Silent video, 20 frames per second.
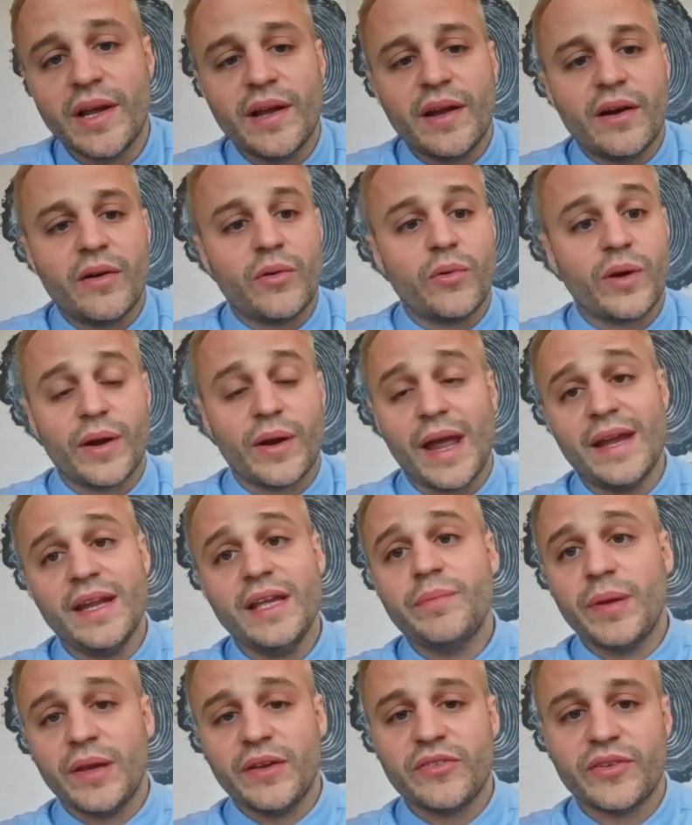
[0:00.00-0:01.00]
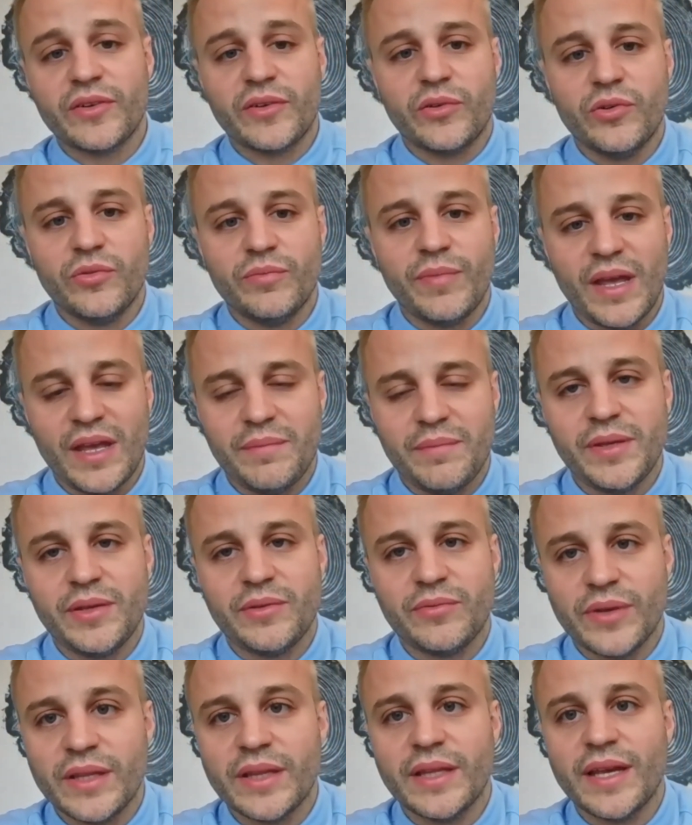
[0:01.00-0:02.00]
or any patient who may
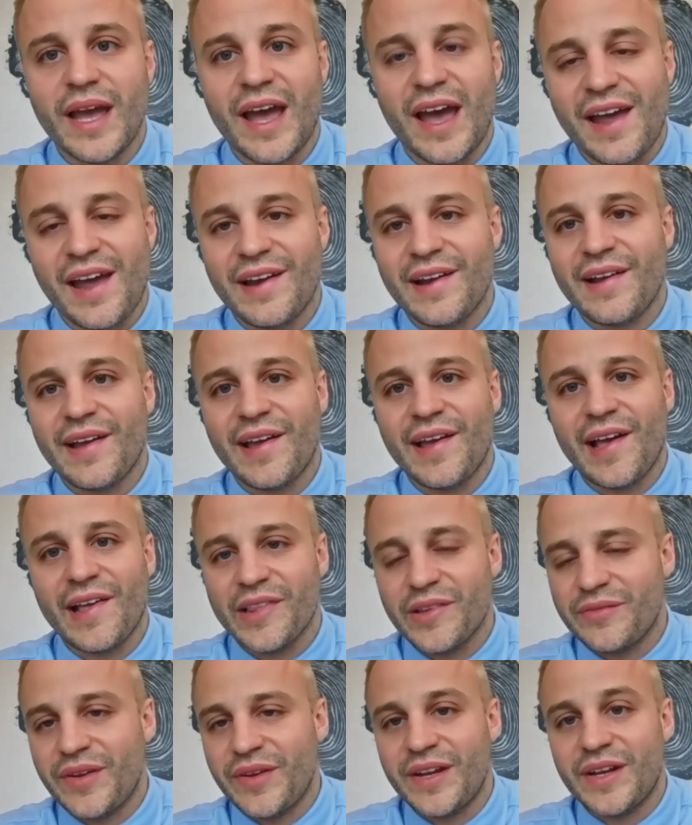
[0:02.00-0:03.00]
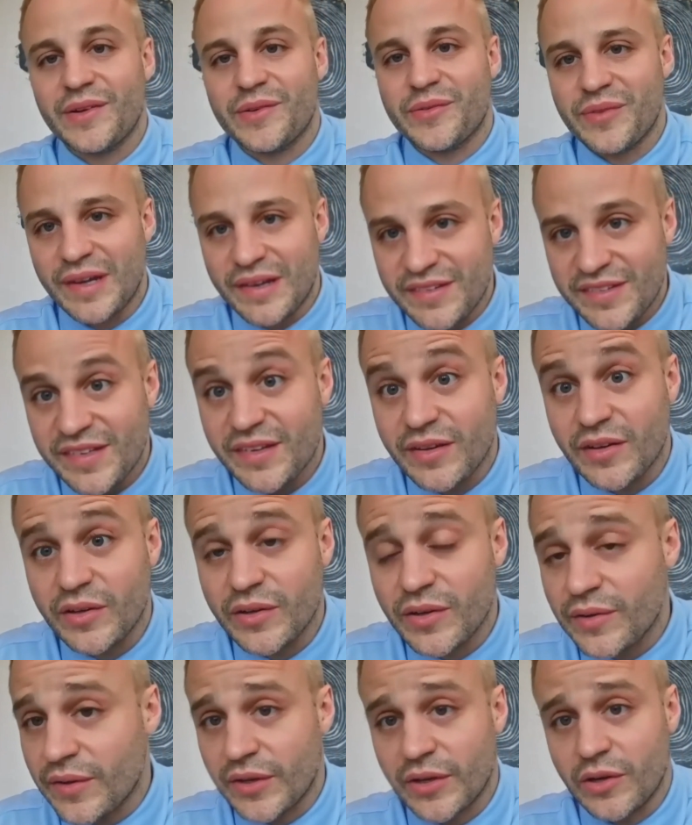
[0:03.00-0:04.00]
be really at elevated risk,
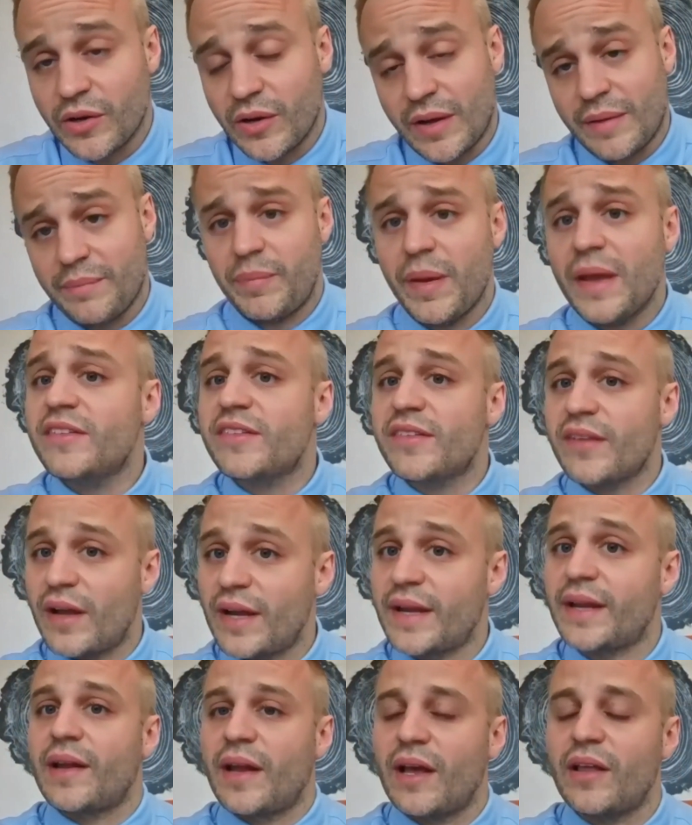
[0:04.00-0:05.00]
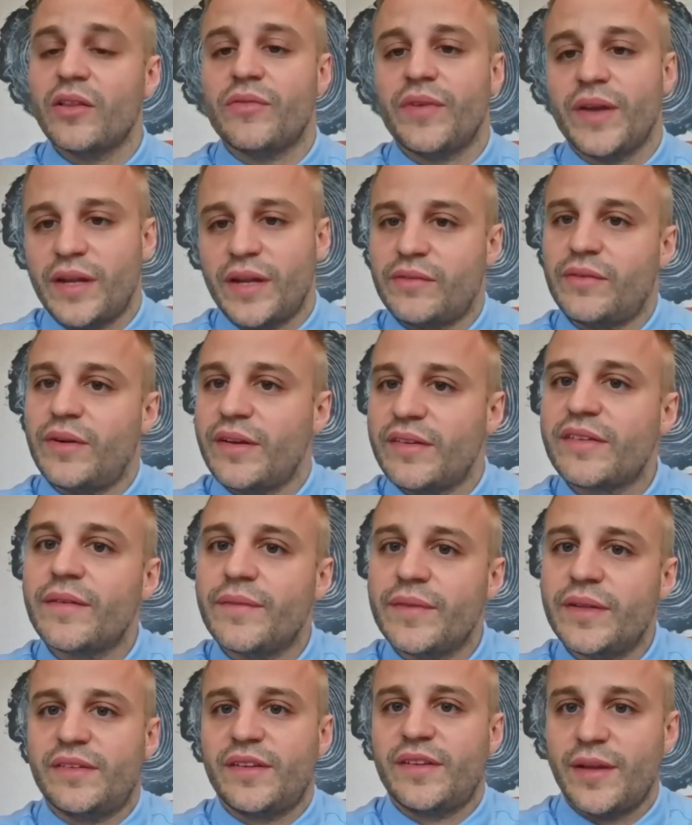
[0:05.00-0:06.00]
at baseline elevated risk
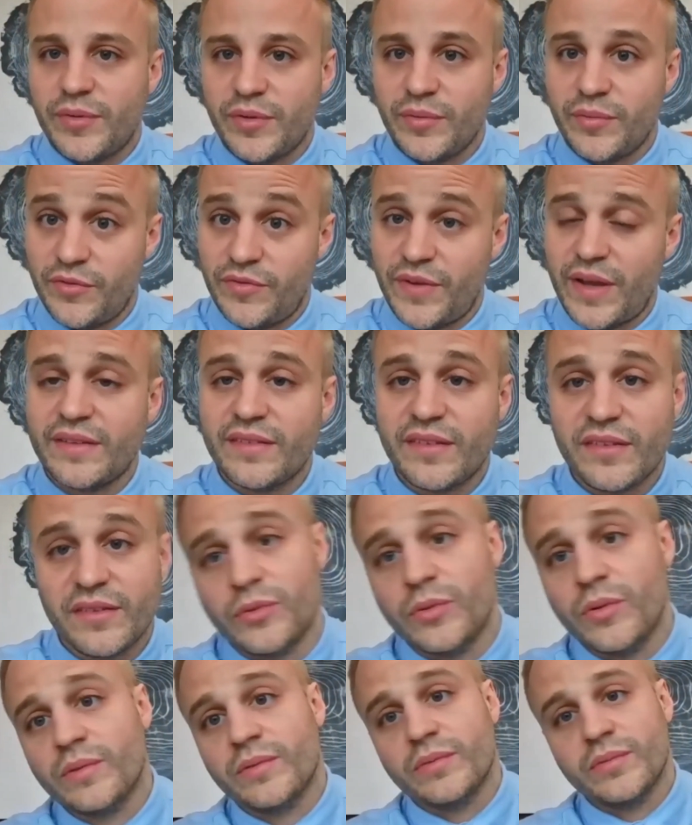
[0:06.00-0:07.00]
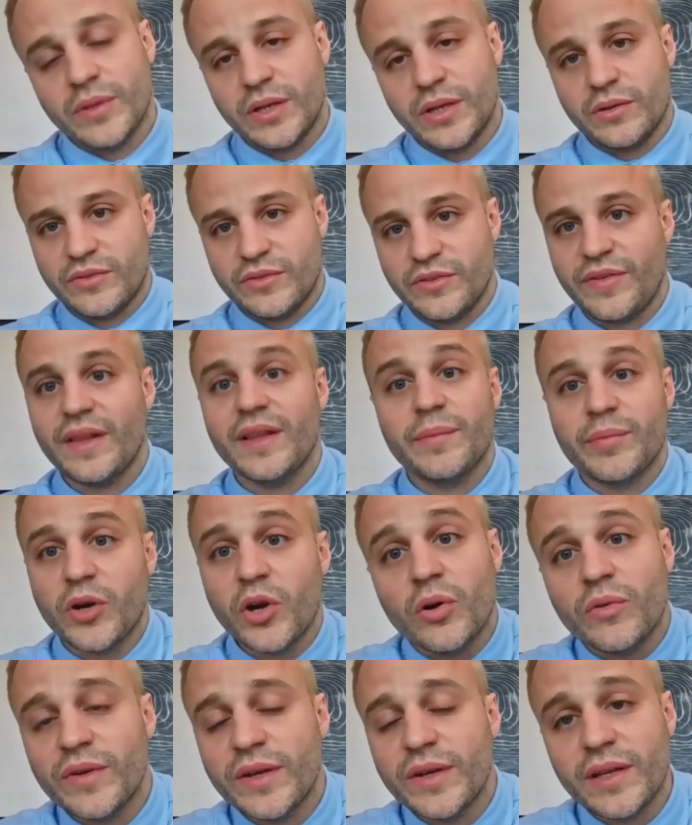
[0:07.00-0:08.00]
of these types of events, who develop
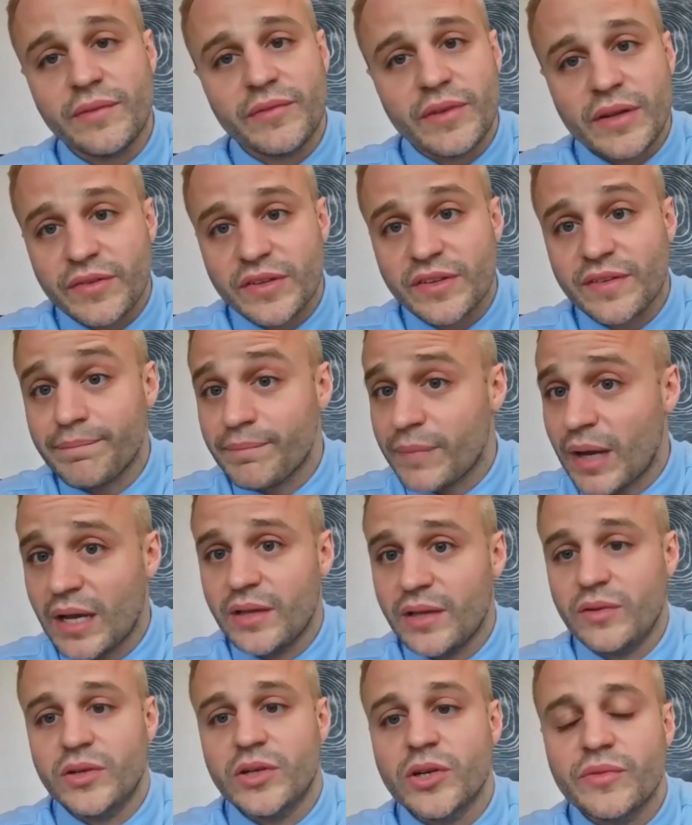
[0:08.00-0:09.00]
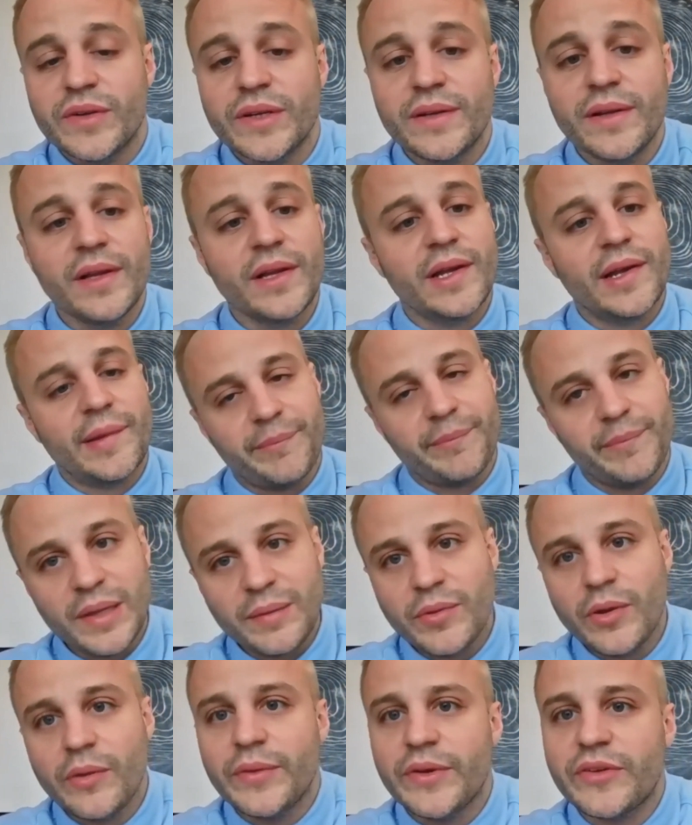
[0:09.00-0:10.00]
COVID, even if it's a mild COVID.
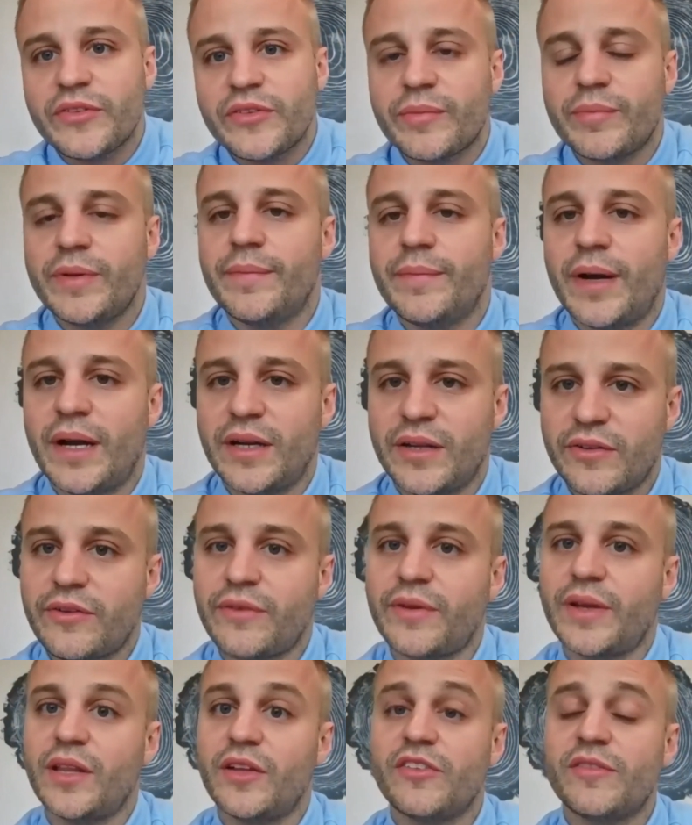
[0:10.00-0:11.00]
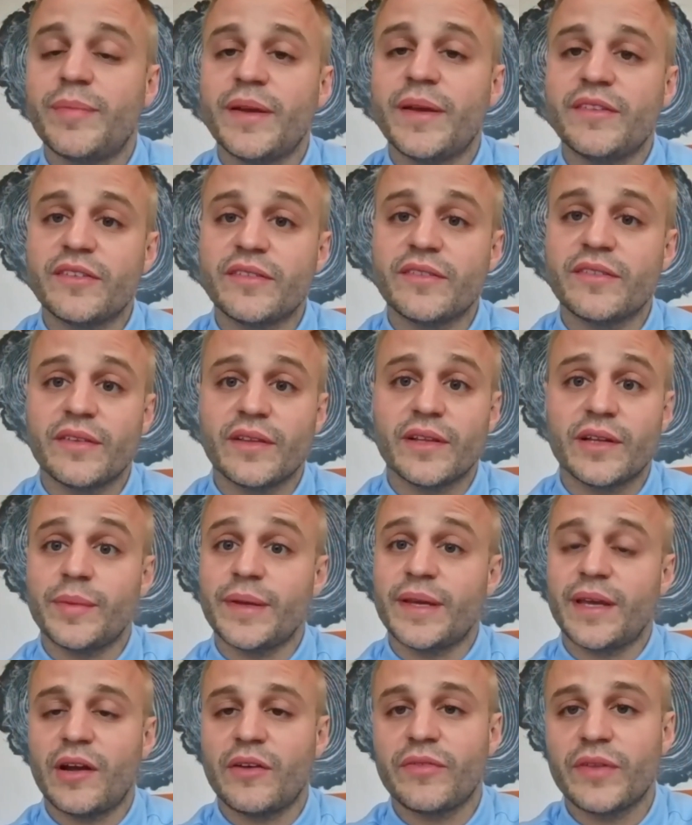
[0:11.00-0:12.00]
Maybe we should be monitoring those patients a little
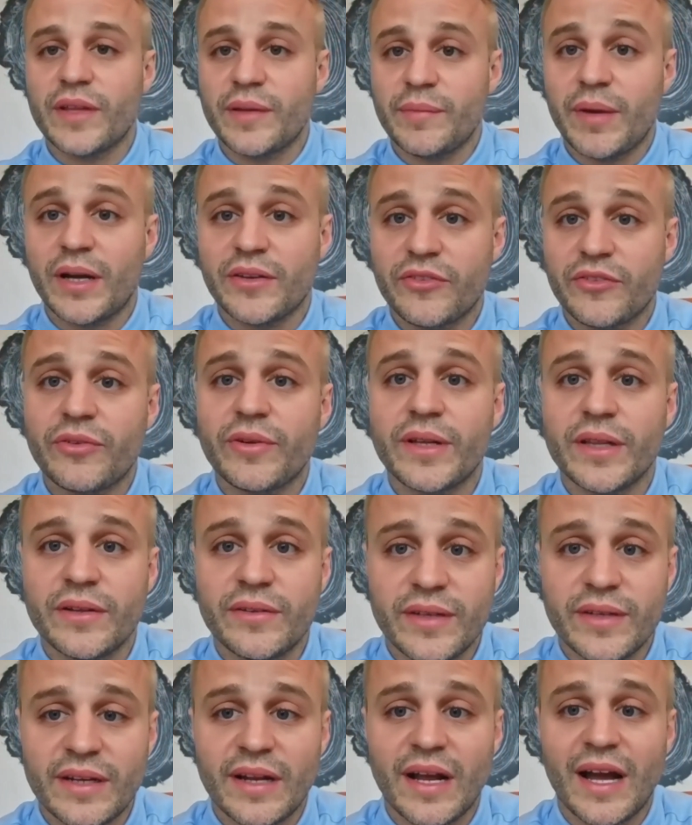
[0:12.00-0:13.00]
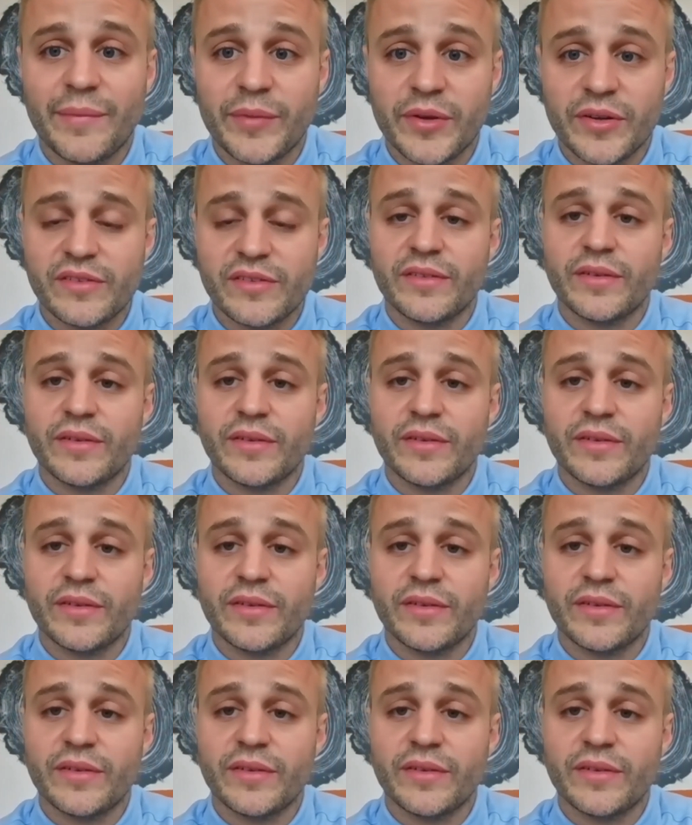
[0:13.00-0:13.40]
bit carefully, monitoring their D-dimers,